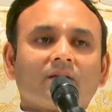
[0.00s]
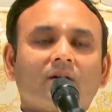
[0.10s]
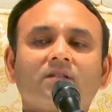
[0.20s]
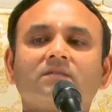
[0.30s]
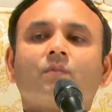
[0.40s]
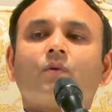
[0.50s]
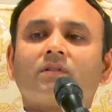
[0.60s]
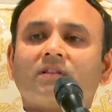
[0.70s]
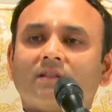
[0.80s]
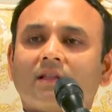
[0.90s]
God is
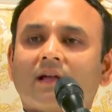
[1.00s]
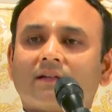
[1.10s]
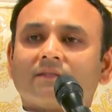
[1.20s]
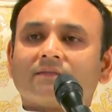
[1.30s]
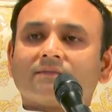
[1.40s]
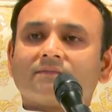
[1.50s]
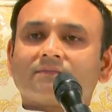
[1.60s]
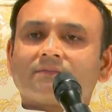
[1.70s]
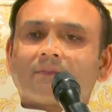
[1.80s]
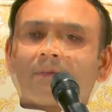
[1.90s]
more than that.
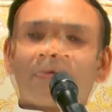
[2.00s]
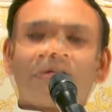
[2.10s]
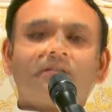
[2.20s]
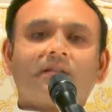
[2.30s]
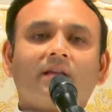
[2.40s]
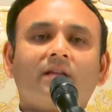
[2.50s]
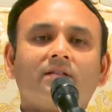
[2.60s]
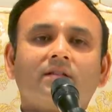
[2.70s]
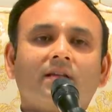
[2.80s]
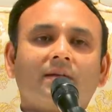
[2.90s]
God is
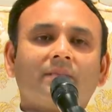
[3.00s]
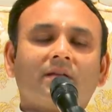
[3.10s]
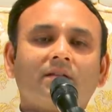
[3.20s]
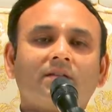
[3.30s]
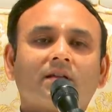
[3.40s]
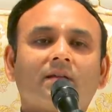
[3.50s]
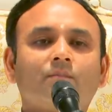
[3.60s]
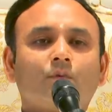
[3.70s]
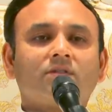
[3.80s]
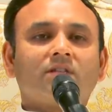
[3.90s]
ATM,
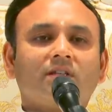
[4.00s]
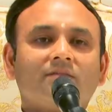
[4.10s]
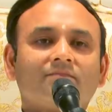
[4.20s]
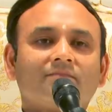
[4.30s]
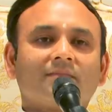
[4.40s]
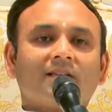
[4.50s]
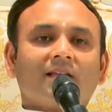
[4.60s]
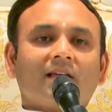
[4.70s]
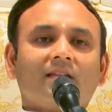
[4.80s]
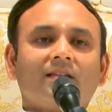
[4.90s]
anytime mukti.
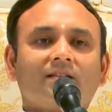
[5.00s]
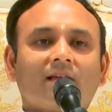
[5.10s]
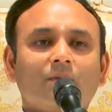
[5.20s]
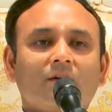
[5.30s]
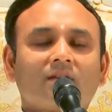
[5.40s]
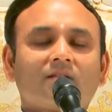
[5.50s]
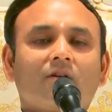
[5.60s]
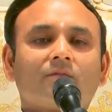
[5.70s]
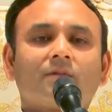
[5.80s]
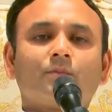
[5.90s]
Anytime you ask
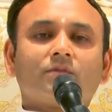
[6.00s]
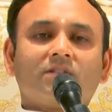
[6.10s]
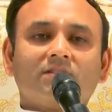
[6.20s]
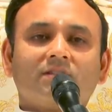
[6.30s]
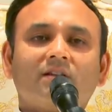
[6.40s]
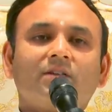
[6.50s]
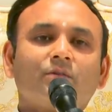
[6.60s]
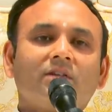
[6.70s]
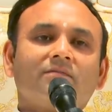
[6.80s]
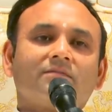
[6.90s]
God for mukti, He's ready
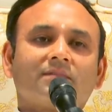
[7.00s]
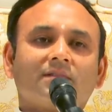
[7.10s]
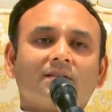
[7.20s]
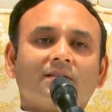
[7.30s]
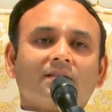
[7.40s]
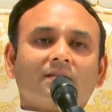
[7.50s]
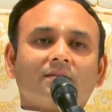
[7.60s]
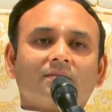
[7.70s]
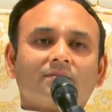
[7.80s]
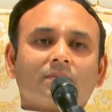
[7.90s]
to give
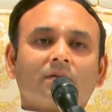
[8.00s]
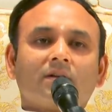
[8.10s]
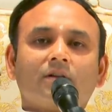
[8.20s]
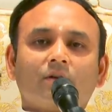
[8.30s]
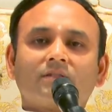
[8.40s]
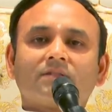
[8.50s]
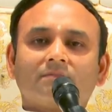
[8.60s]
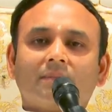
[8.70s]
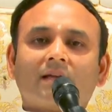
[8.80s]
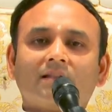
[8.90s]
provided you have
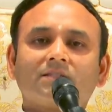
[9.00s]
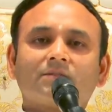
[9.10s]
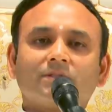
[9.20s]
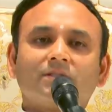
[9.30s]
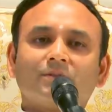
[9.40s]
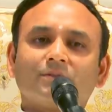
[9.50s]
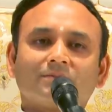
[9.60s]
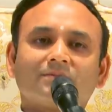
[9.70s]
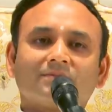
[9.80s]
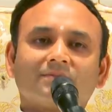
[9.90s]
some balance with you.
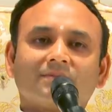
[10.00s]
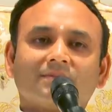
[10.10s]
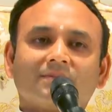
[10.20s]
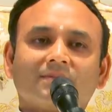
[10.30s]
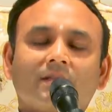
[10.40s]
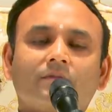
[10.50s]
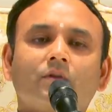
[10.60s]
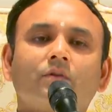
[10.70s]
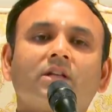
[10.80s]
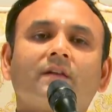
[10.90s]
If
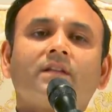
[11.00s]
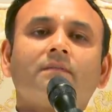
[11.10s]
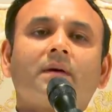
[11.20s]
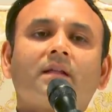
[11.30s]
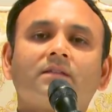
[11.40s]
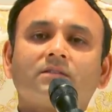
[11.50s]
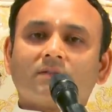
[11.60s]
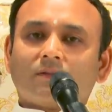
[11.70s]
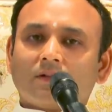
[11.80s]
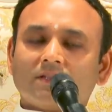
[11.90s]
you don't have any balance
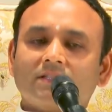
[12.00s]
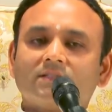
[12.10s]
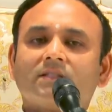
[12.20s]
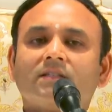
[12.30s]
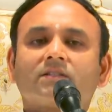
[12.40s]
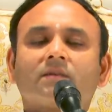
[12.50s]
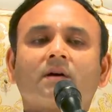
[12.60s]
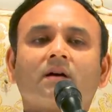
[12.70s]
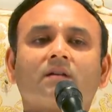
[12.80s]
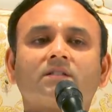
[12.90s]
of all these things,
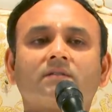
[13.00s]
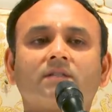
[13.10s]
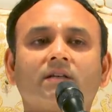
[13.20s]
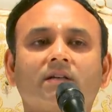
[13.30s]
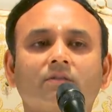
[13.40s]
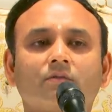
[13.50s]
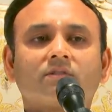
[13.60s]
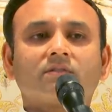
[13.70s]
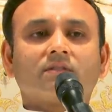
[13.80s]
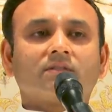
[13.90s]
Shama, Arja, Vadaya,
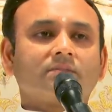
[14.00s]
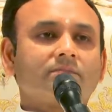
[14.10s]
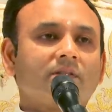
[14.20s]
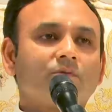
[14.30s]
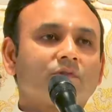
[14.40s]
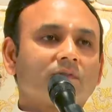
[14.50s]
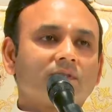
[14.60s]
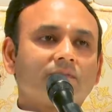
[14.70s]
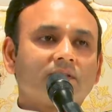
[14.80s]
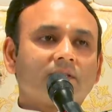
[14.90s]
Tosha, Satyam, Piyusha,
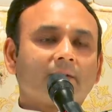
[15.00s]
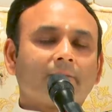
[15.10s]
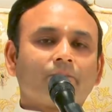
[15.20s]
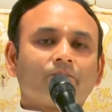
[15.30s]
Vadbhaja,